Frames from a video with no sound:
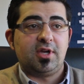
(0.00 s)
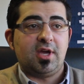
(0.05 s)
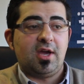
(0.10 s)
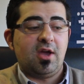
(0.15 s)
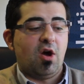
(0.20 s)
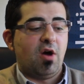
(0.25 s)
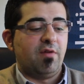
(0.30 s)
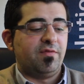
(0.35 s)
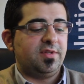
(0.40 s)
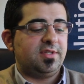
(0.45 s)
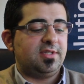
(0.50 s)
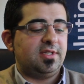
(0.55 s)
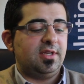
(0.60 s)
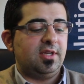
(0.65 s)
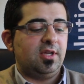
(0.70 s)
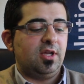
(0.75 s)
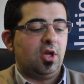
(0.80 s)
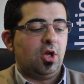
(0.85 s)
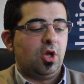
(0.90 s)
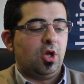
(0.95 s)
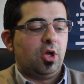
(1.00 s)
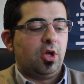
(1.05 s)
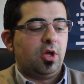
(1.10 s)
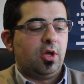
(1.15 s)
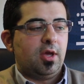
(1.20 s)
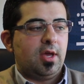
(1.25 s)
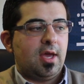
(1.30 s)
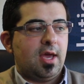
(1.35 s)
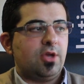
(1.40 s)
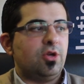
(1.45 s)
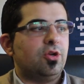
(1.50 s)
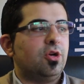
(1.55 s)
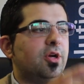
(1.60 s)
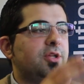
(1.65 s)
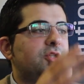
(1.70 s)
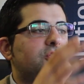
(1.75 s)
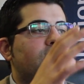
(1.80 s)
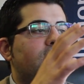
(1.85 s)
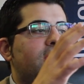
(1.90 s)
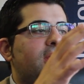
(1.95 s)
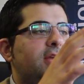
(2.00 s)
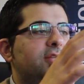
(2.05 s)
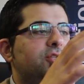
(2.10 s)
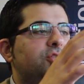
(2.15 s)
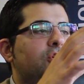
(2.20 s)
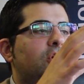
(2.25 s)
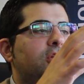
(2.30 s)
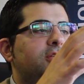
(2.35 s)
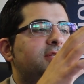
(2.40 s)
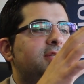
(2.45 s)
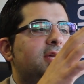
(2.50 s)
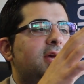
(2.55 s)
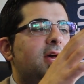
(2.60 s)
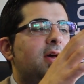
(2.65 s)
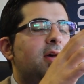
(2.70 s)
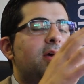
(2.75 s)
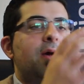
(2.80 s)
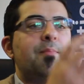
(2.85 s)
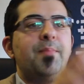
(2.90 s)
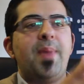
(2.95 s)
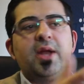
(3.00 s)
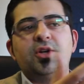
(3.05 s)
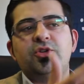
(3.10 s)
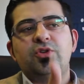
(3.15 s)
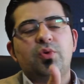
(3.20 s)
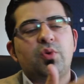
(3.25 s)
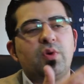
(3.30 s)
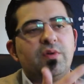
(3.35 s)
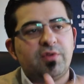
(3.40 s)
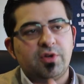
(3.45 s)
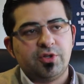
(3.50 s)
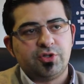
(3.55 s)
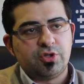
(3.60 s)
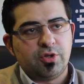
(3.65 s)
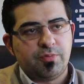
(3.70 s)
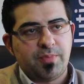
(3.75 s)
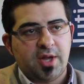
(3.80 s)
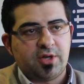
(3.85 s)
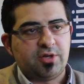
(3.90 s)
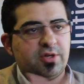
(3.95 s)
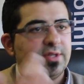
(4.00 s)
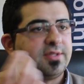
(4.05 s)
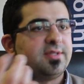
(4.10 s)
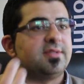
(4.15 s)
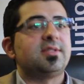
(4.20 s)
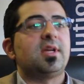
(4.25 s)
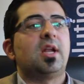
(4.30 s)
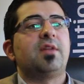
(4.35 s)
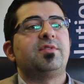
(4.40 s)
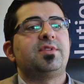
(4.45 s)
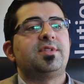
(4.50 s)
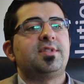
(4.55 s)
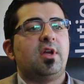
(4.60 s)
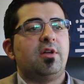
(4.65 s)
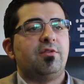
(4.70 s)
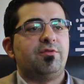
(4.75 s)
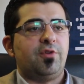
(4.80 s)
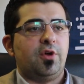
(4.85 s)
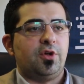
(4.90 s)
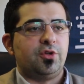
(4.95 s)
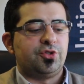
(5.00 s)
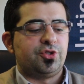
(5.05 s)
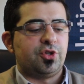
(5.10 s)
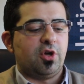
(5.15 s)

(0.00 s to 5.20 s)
Okay. Obviously, you know, it's got a battery equivalent to a battery that's inside of a cell phone.